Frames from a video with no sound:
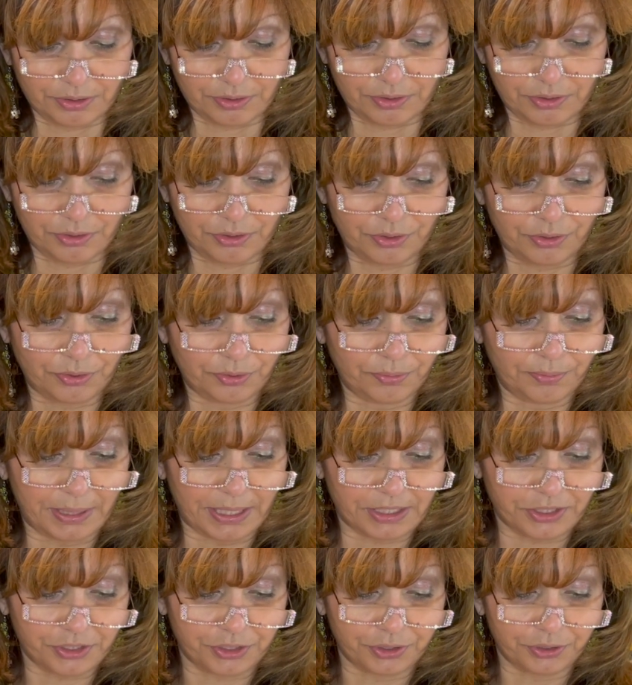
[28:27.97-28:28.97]
to
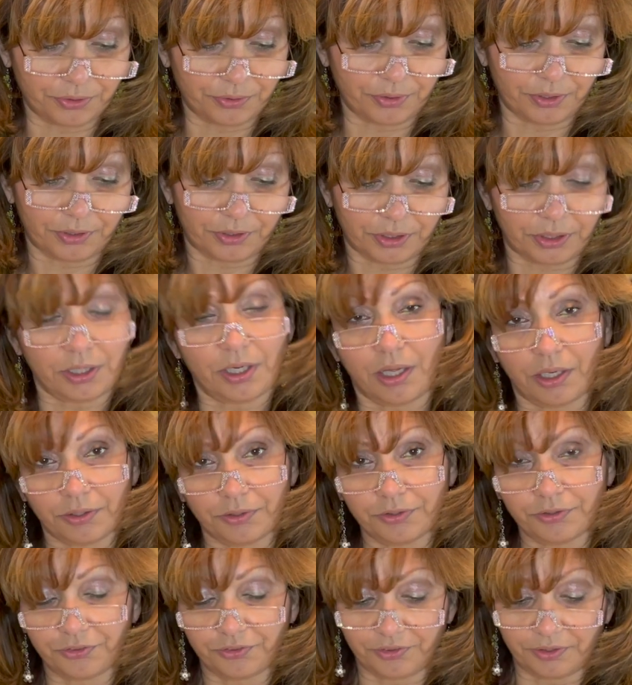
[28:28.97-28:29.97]
make sure that the
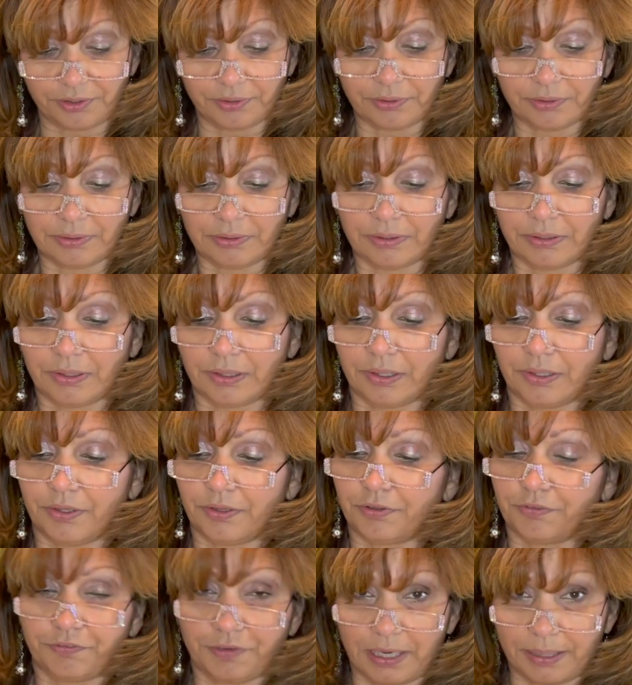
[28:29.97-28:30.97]
colors and
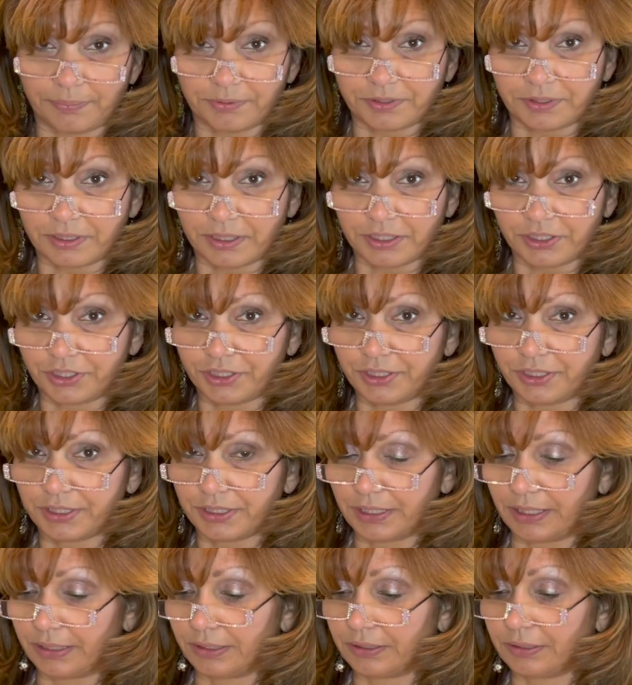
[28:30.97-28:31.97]
the fabrics that she
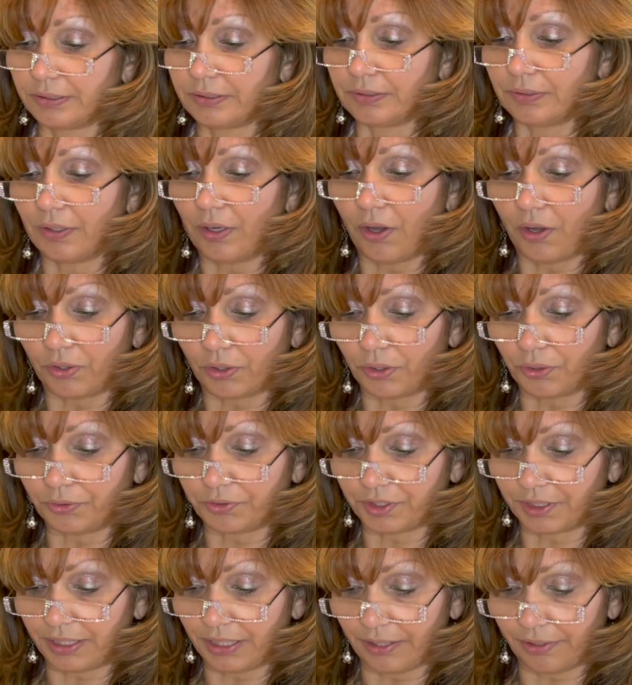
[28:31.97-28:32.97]
sent all go
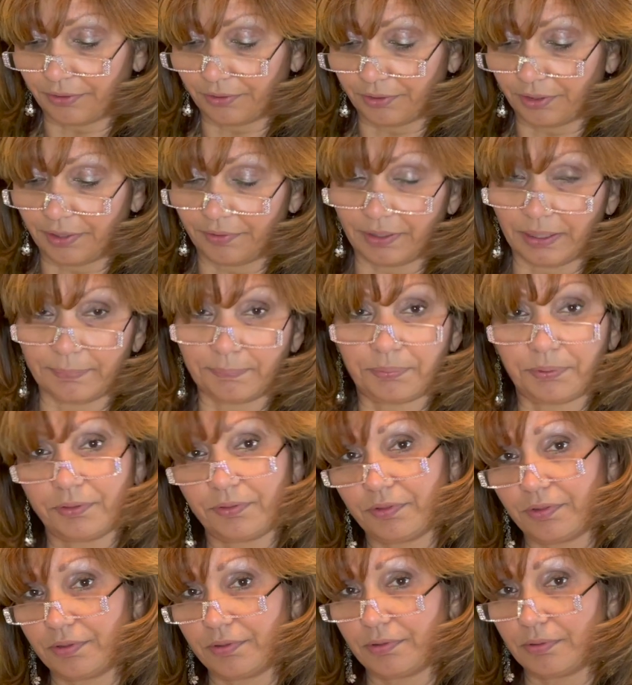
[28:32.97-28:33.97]
together, and then
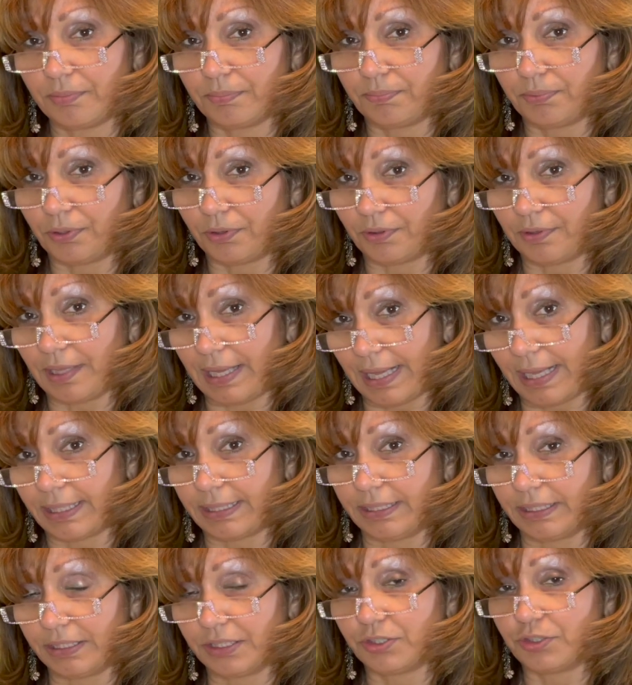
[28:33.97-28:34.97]
put that
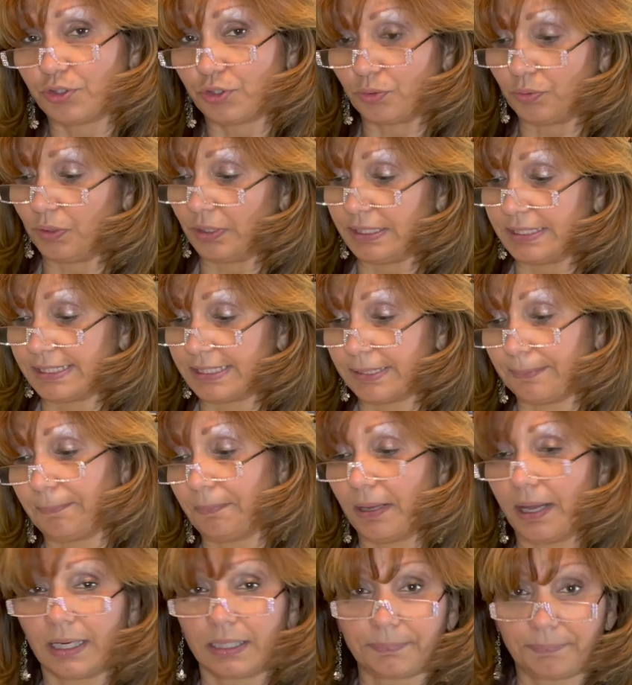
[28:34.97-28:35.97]
into a
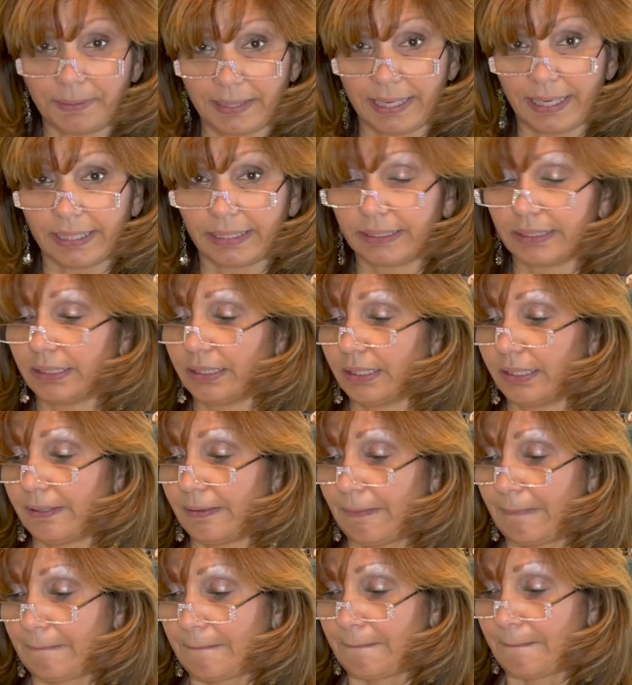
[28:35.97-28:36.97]
Ziploc bag
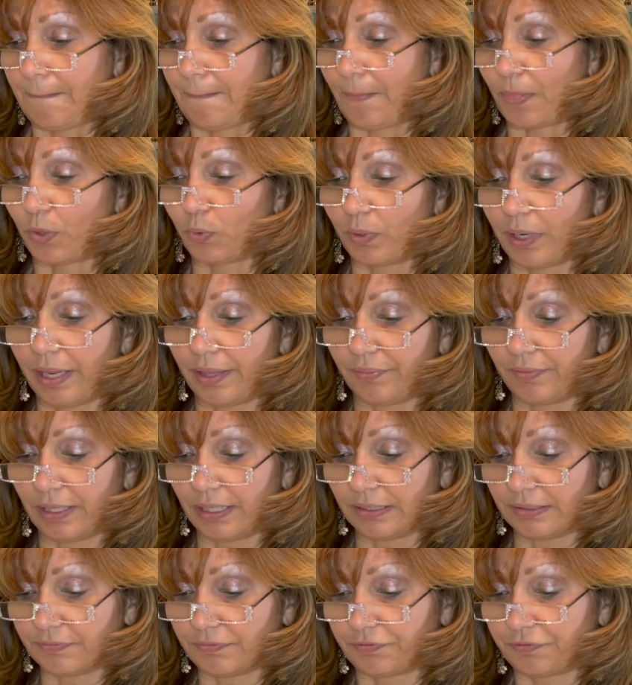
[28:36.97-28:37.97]
and
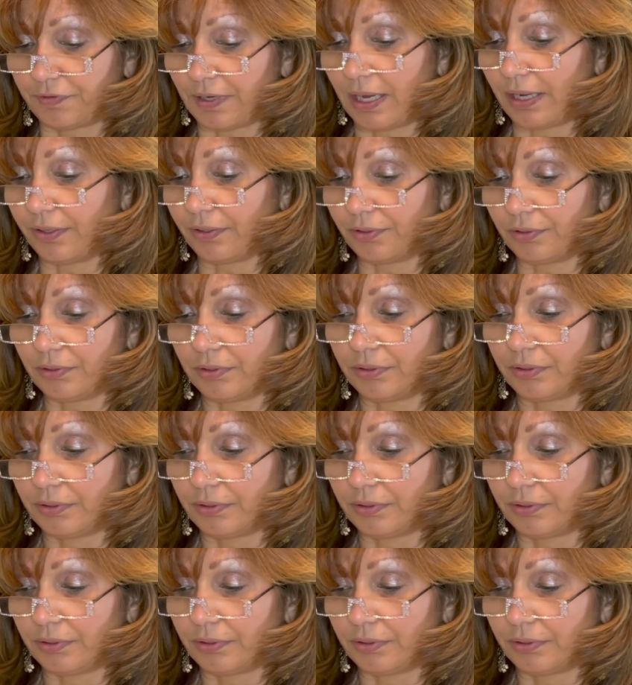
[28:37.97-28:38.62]
then file